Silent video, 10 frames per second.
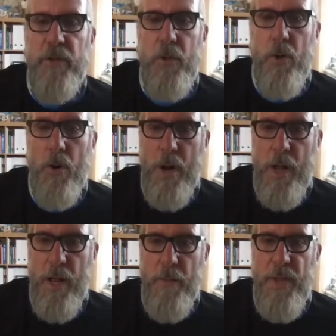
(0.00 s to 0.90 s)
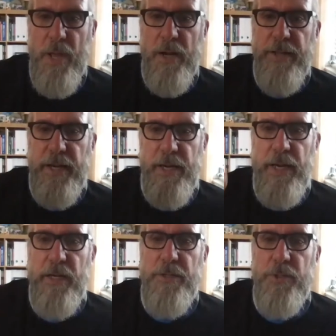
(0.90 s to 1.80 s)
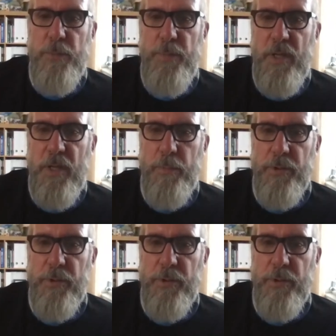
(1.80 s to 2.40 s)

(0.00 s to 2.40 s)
crime. They needed to be able